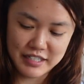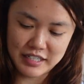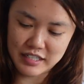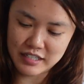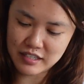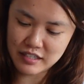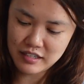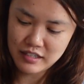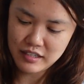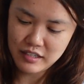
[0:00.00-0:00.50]

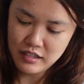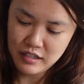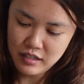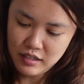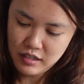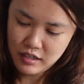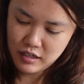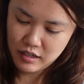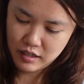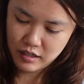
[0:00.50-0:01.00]
it.
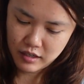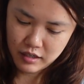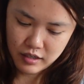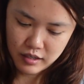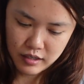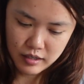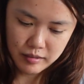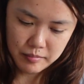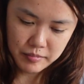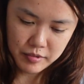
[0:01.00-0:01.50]

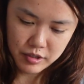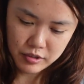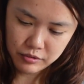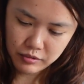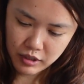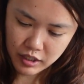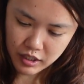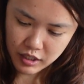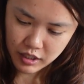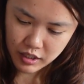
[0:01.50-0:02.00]

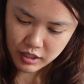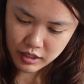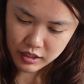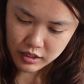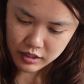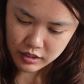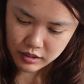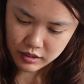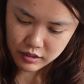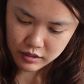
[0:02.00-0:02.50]

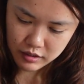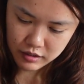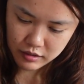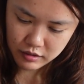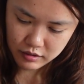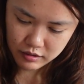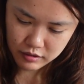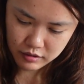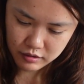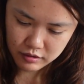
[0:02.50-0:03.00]
Okay.
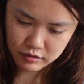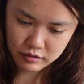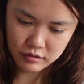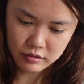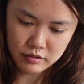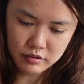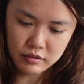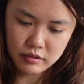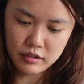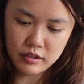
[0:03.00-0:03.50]

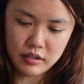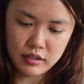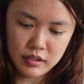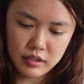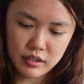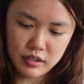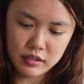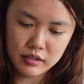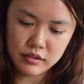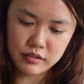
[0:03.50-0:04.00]

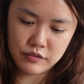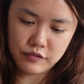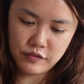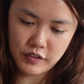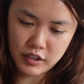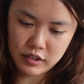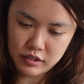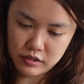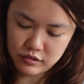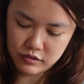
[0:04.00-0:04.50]
It is
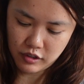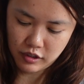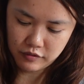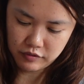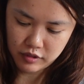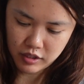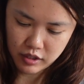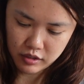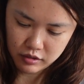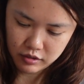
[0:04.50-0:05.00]
very soft
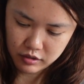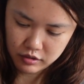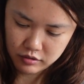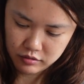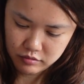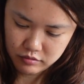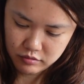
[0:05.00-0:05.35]
leather.